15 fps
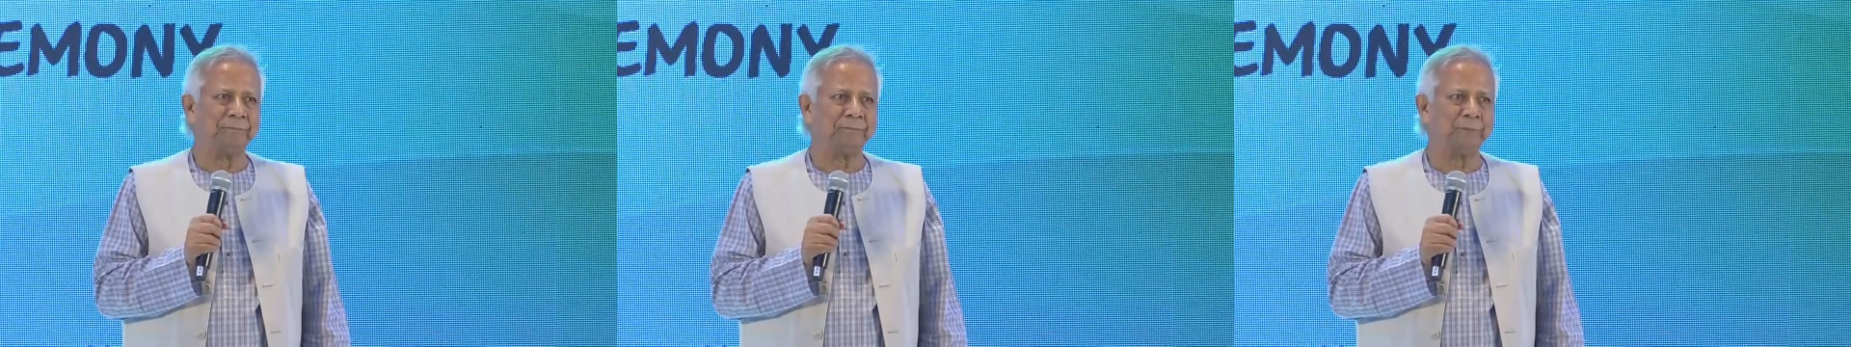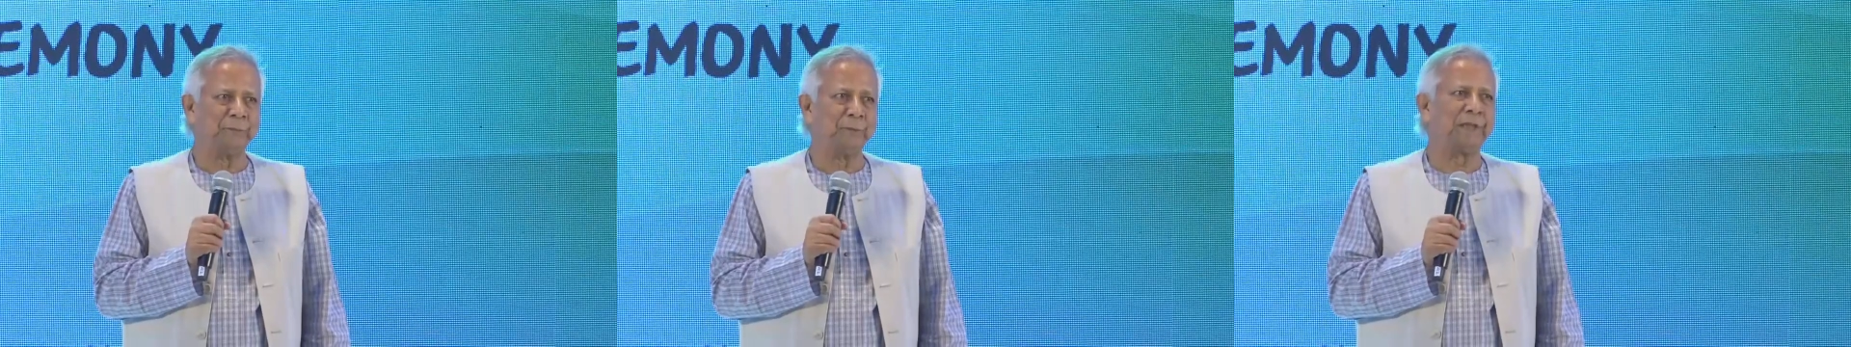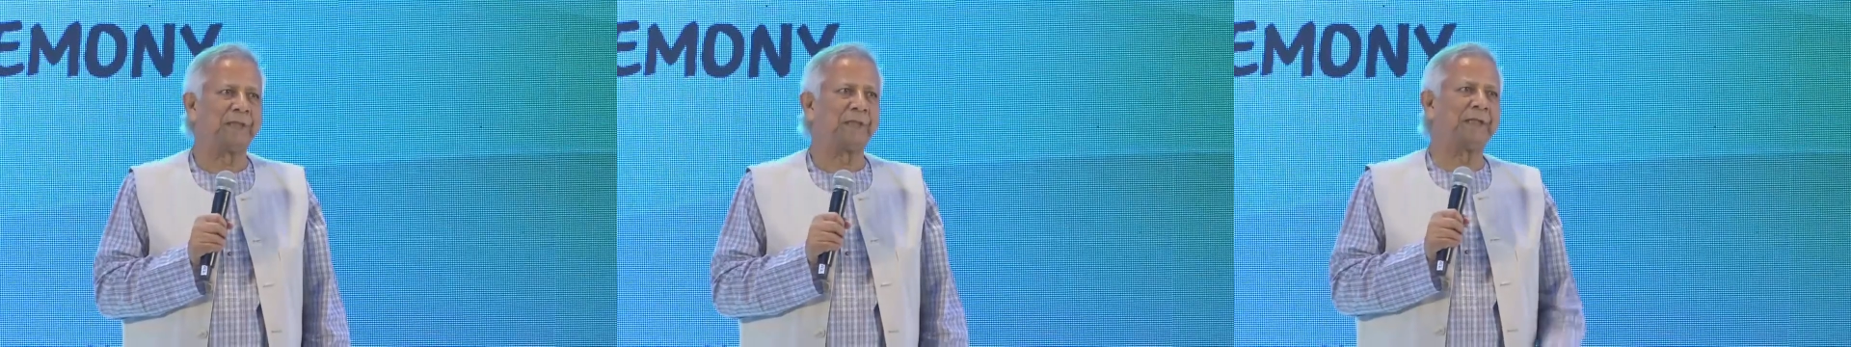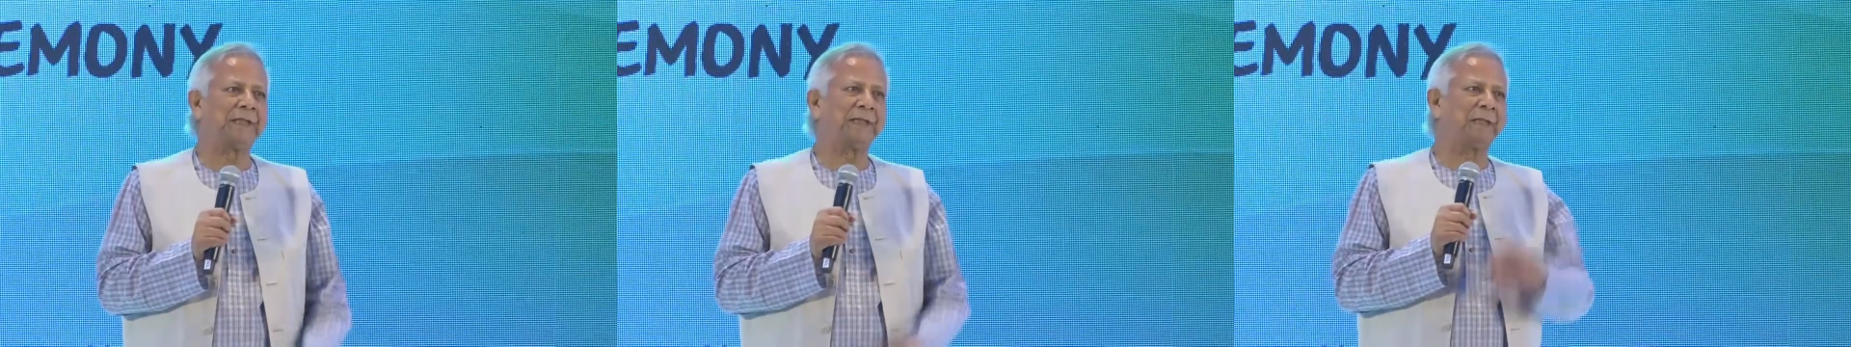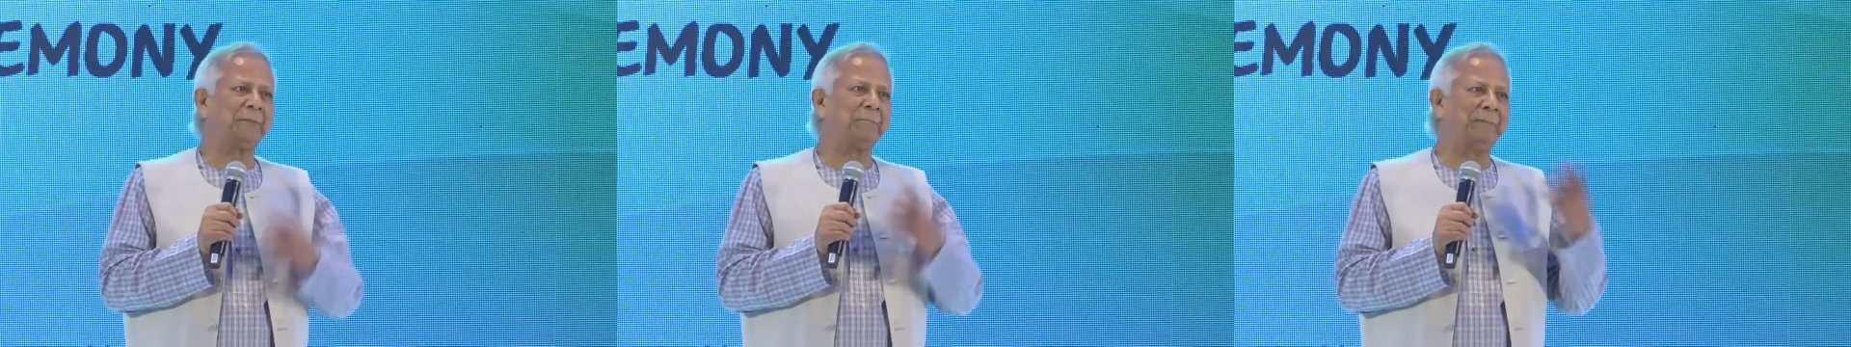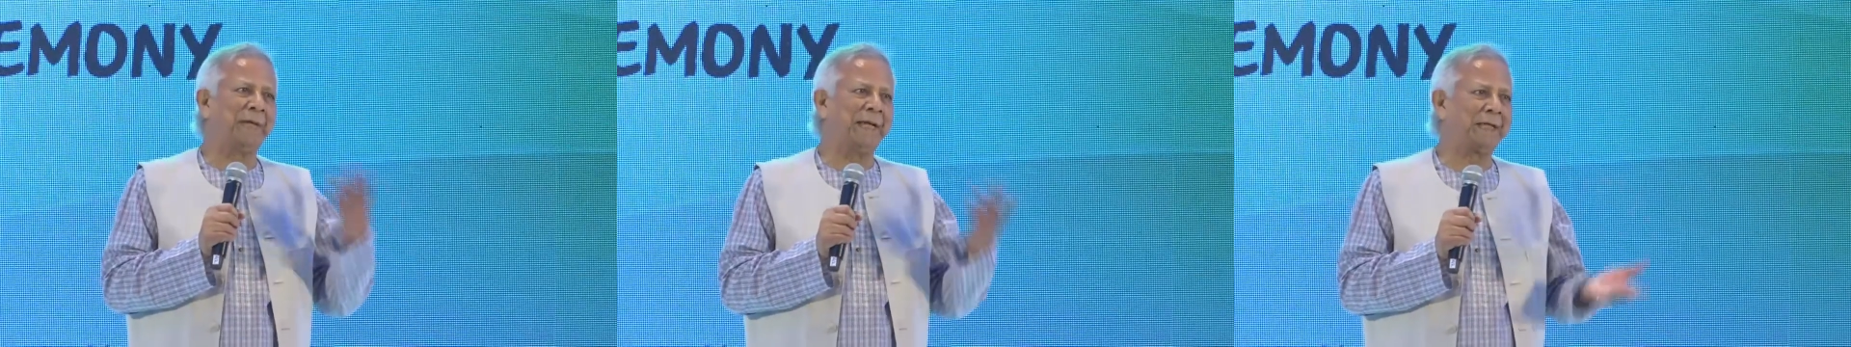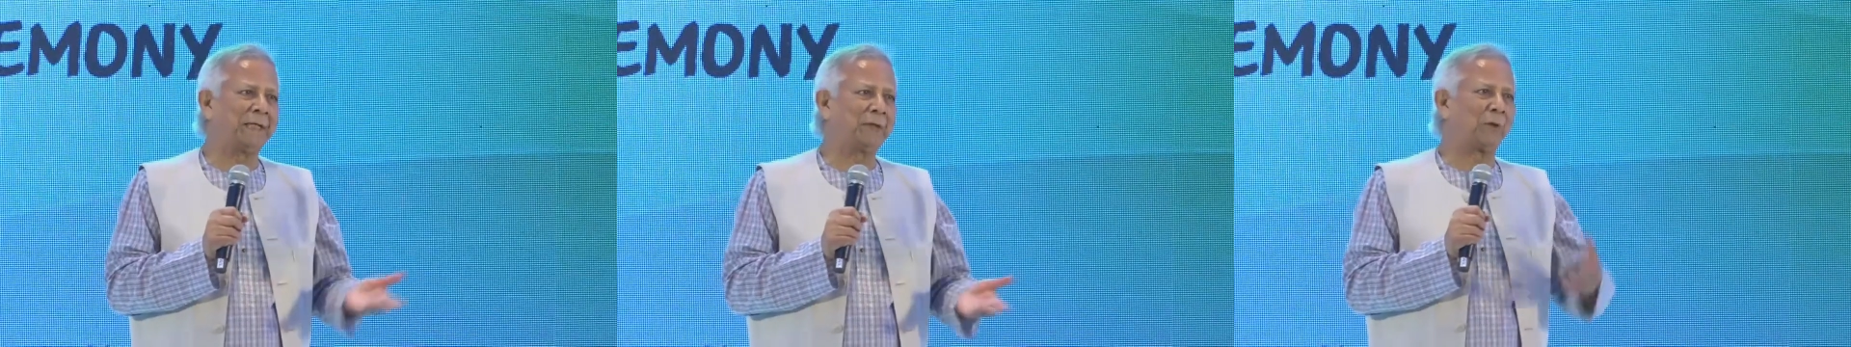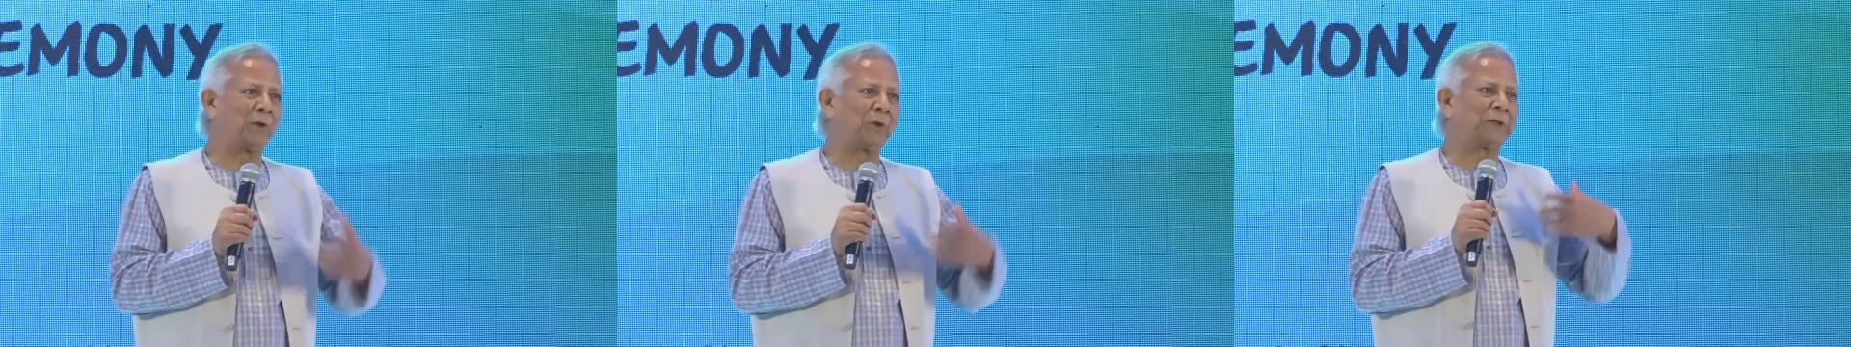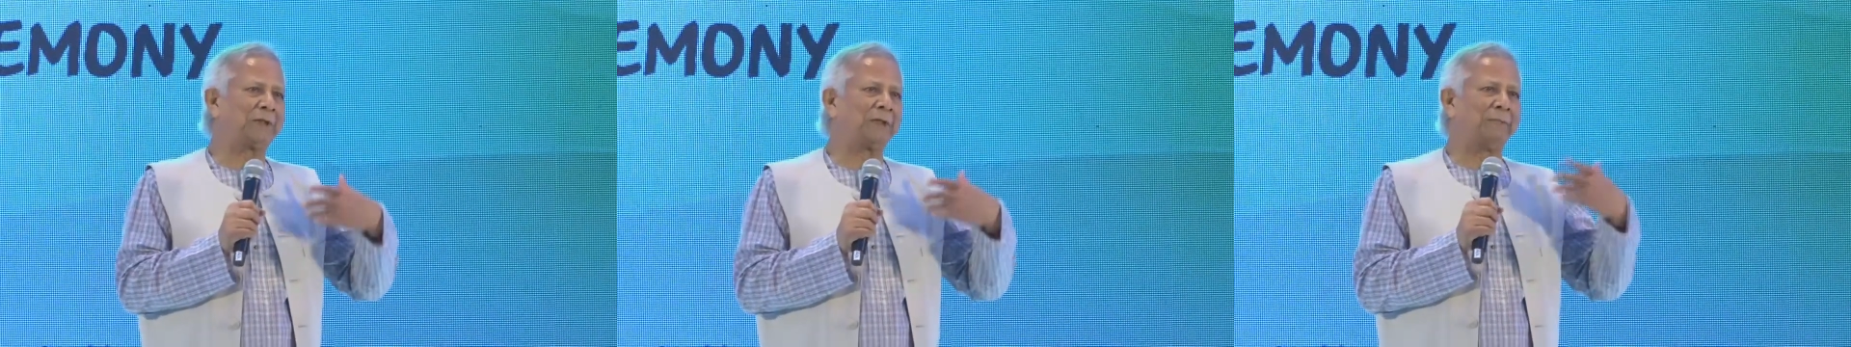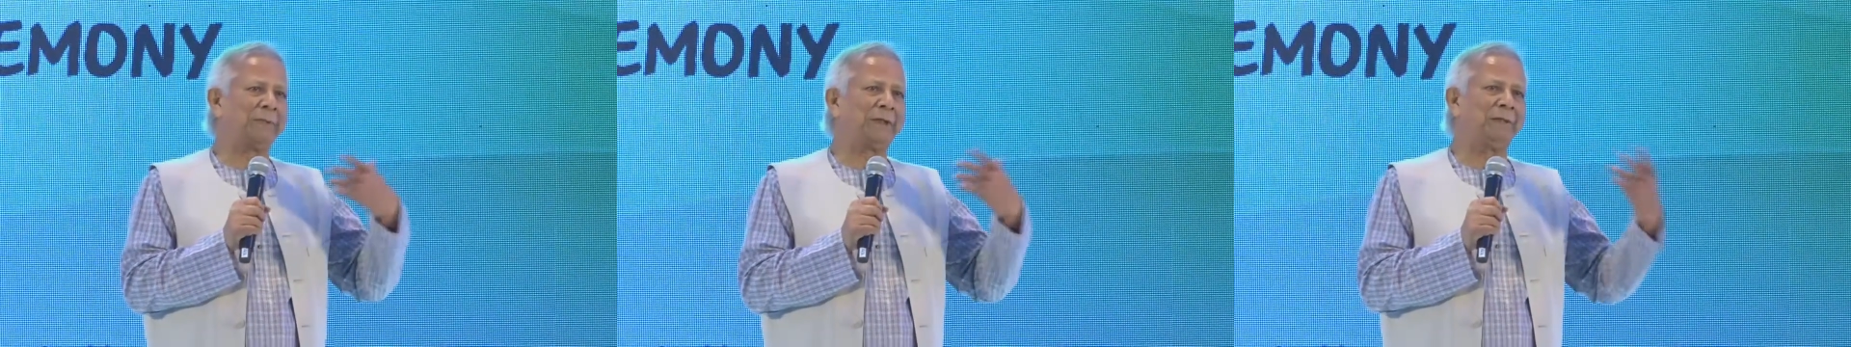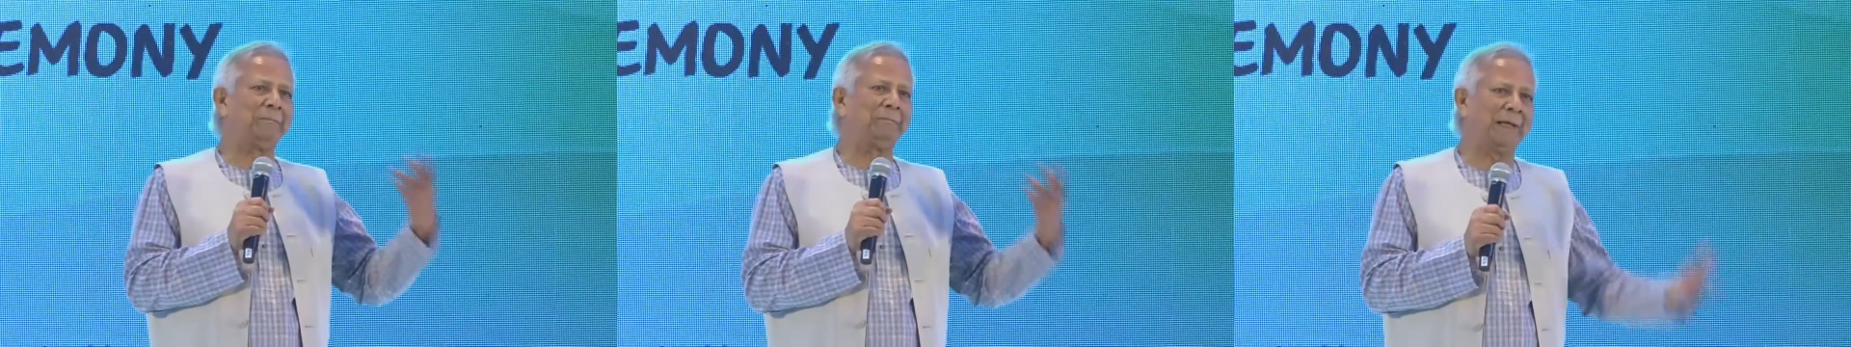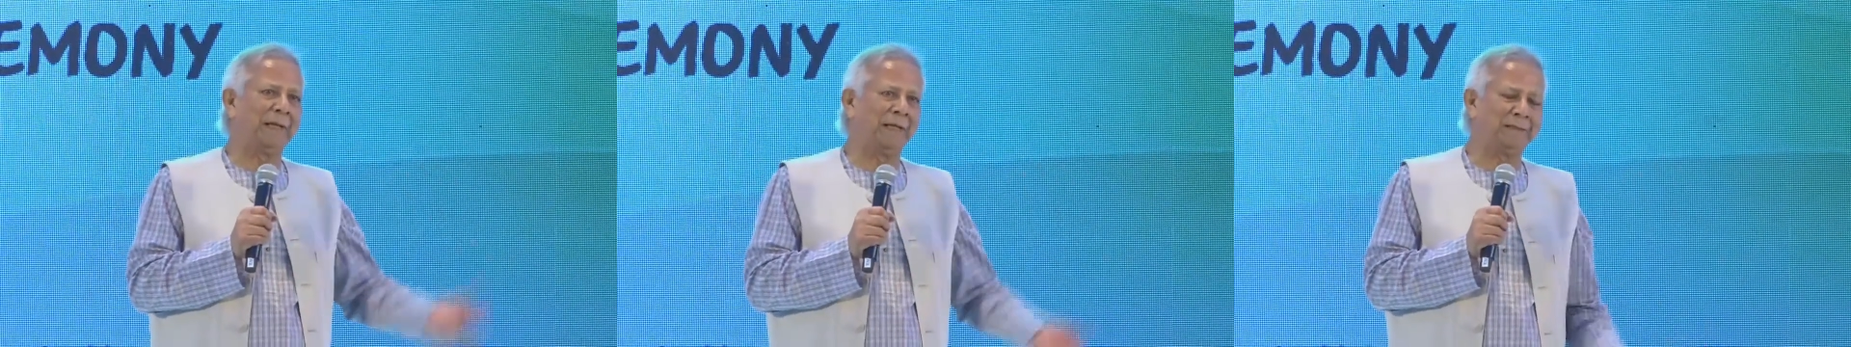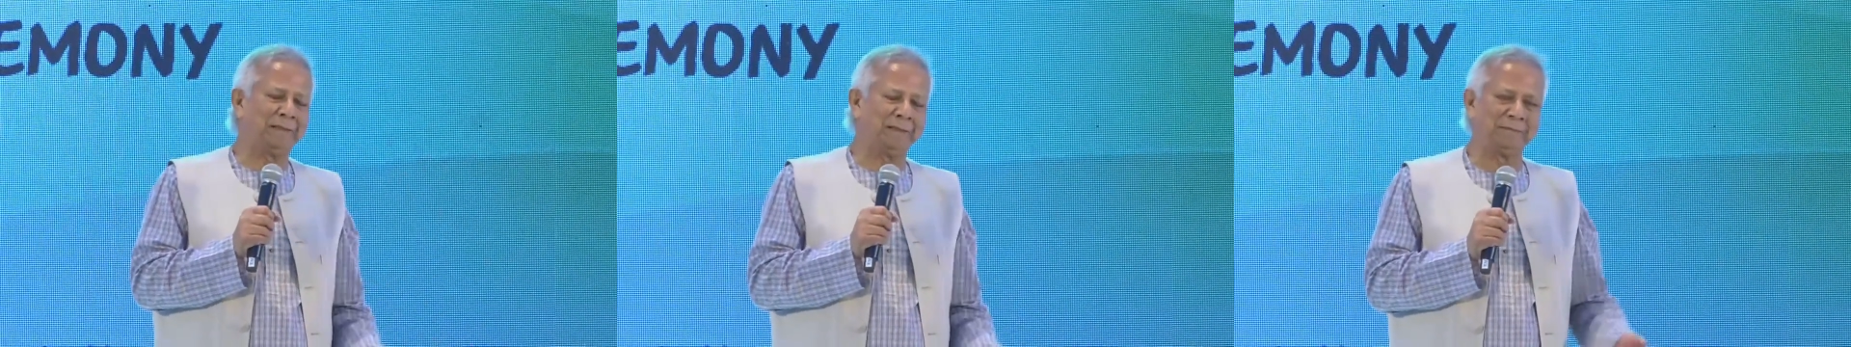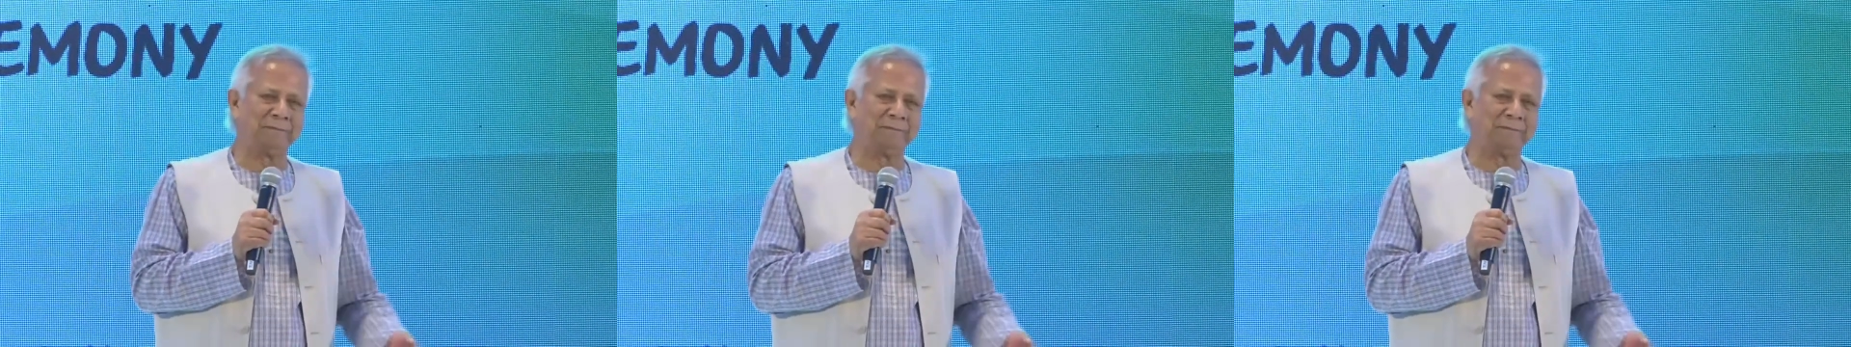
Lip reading: We created a bank called Grameen Bank.